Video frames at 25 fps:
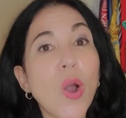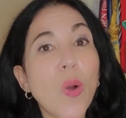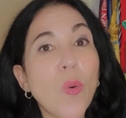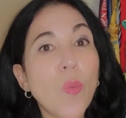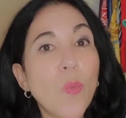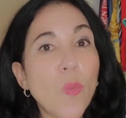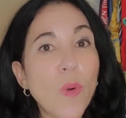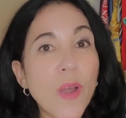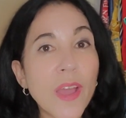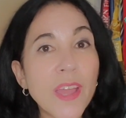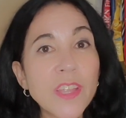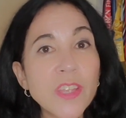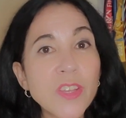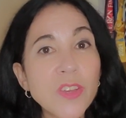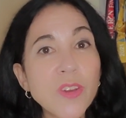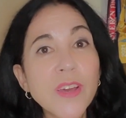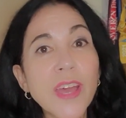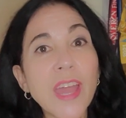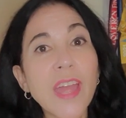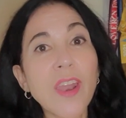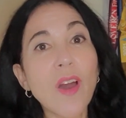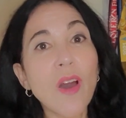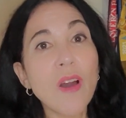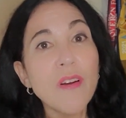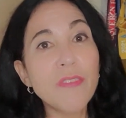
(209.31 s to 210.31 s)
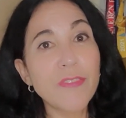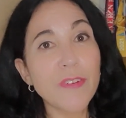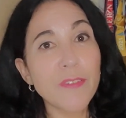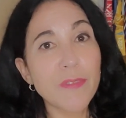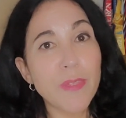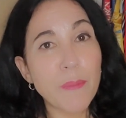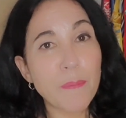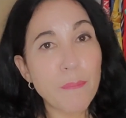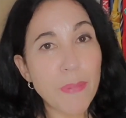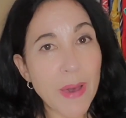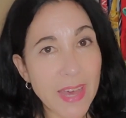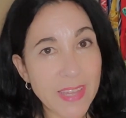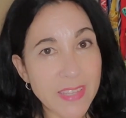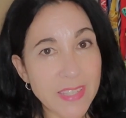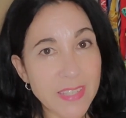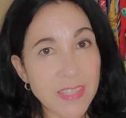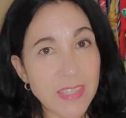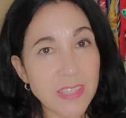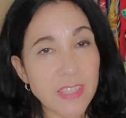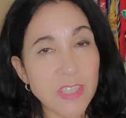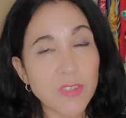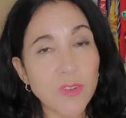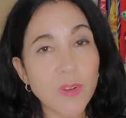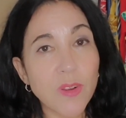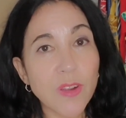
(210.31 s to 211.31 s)
When you get off of the
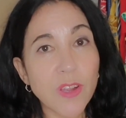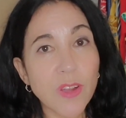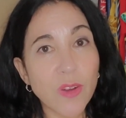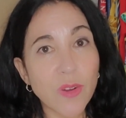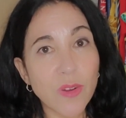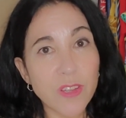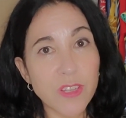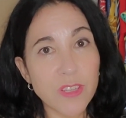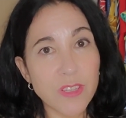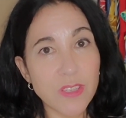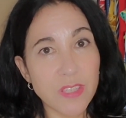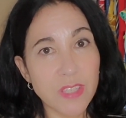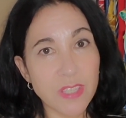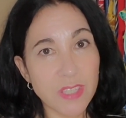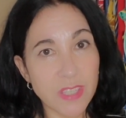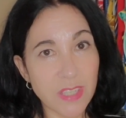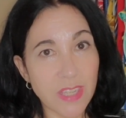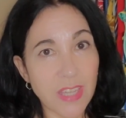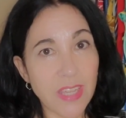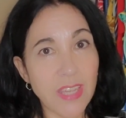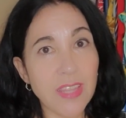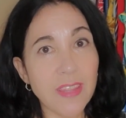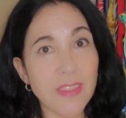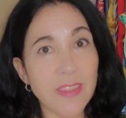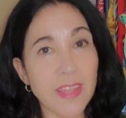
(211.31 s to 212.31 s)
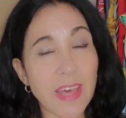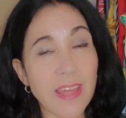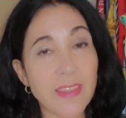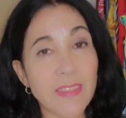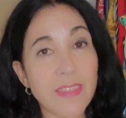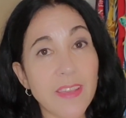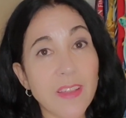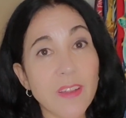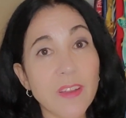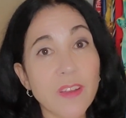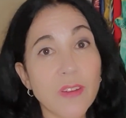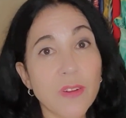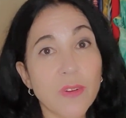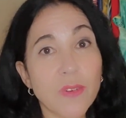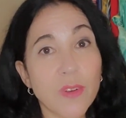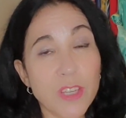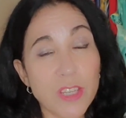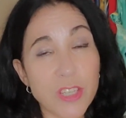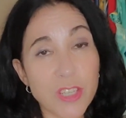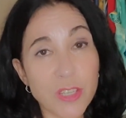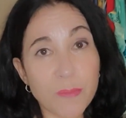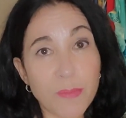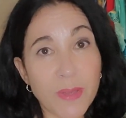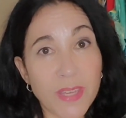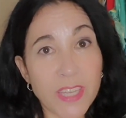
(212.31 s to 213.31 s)
buses, you are going to see that they're going
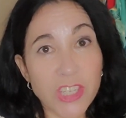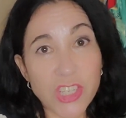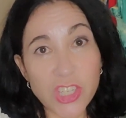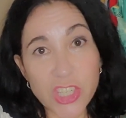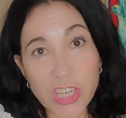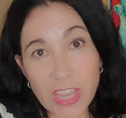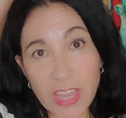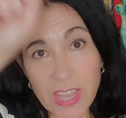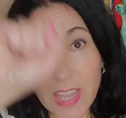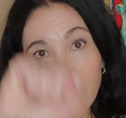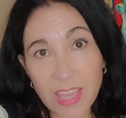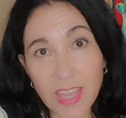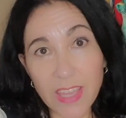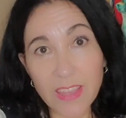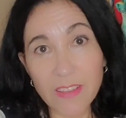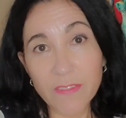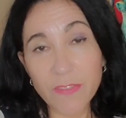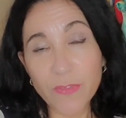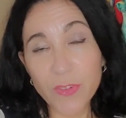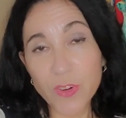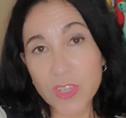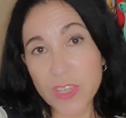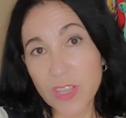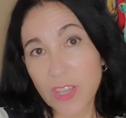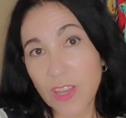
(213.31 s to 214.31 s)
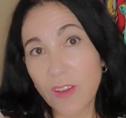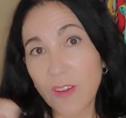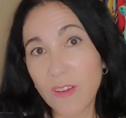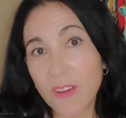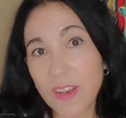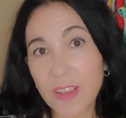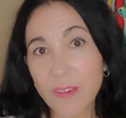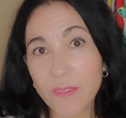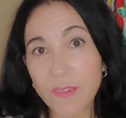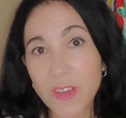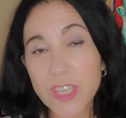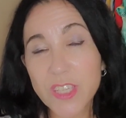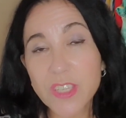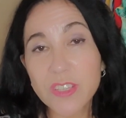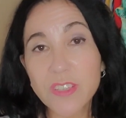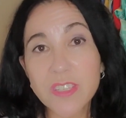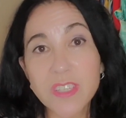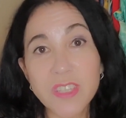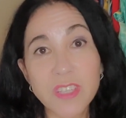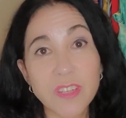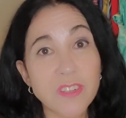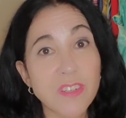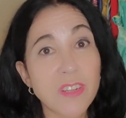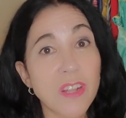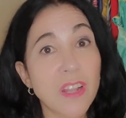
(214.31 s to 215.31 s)
to be checking for security
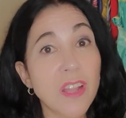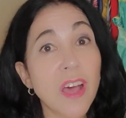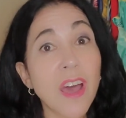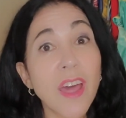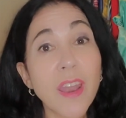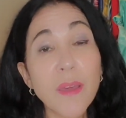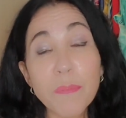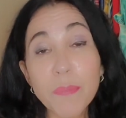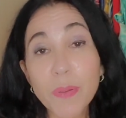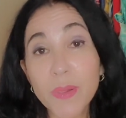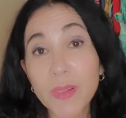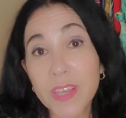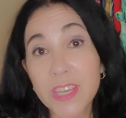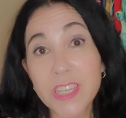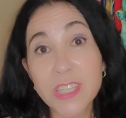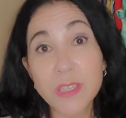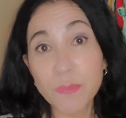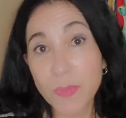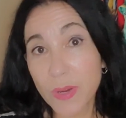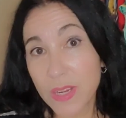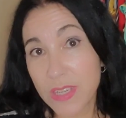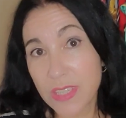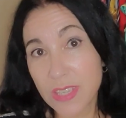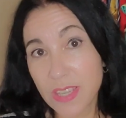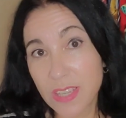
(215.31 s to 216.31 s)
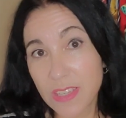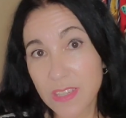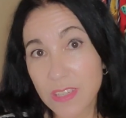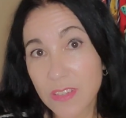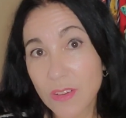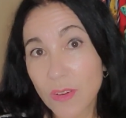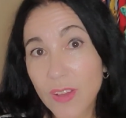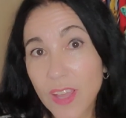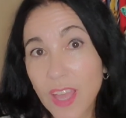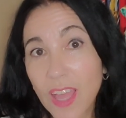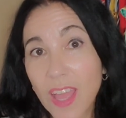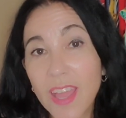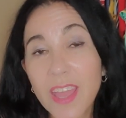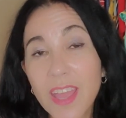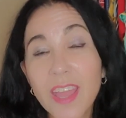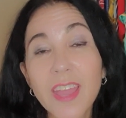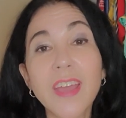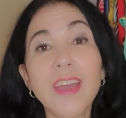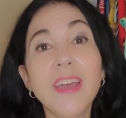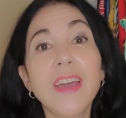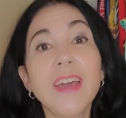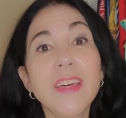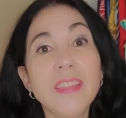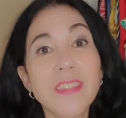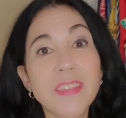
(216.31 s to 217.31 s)
reasons. There's a lot of police presence, okay?
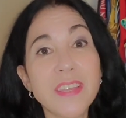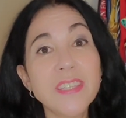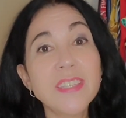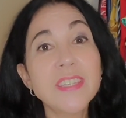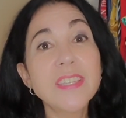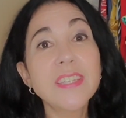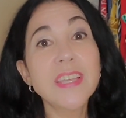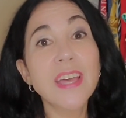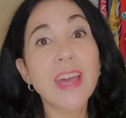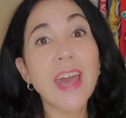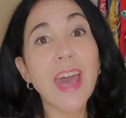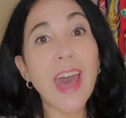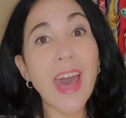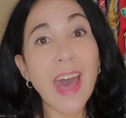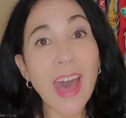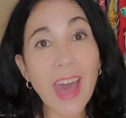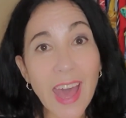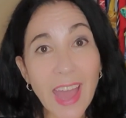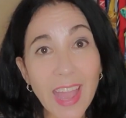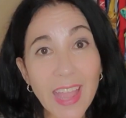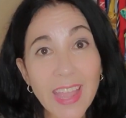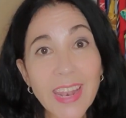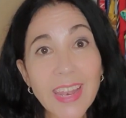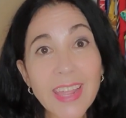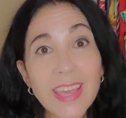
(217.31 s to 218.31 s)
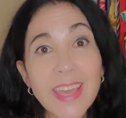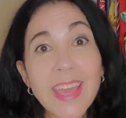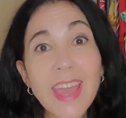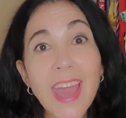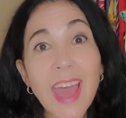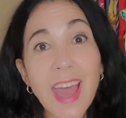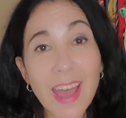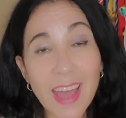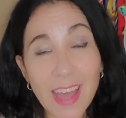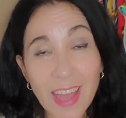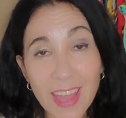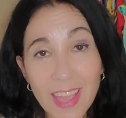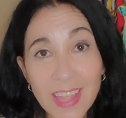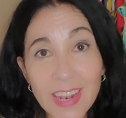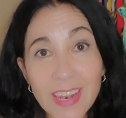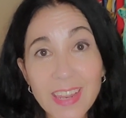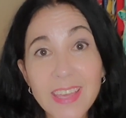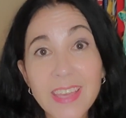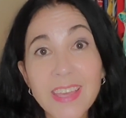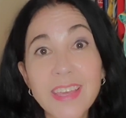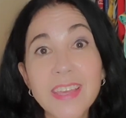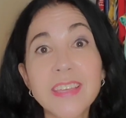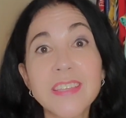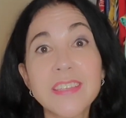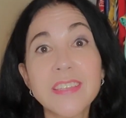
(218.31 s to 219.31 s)
This is a highly,
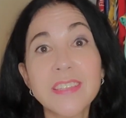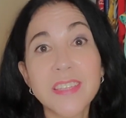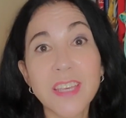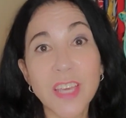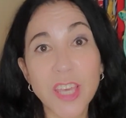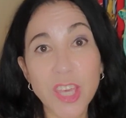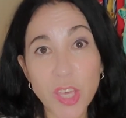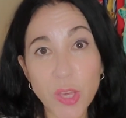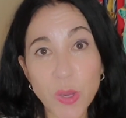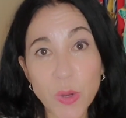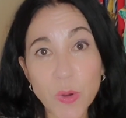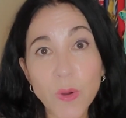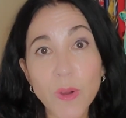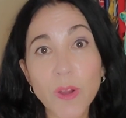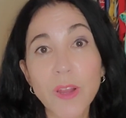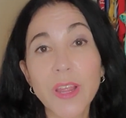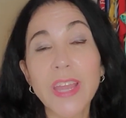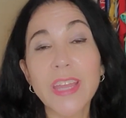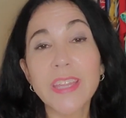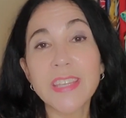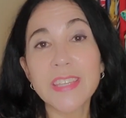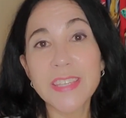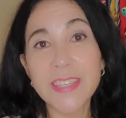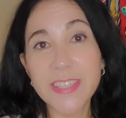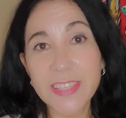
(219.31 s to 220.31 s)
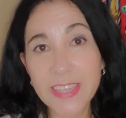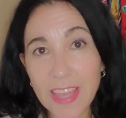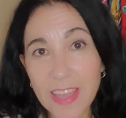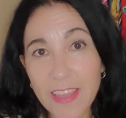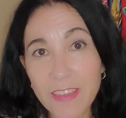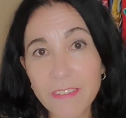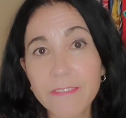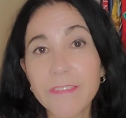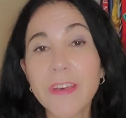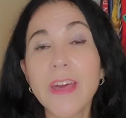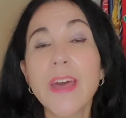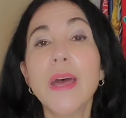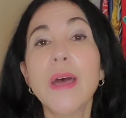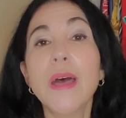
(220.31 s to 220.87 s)
highly secure and safe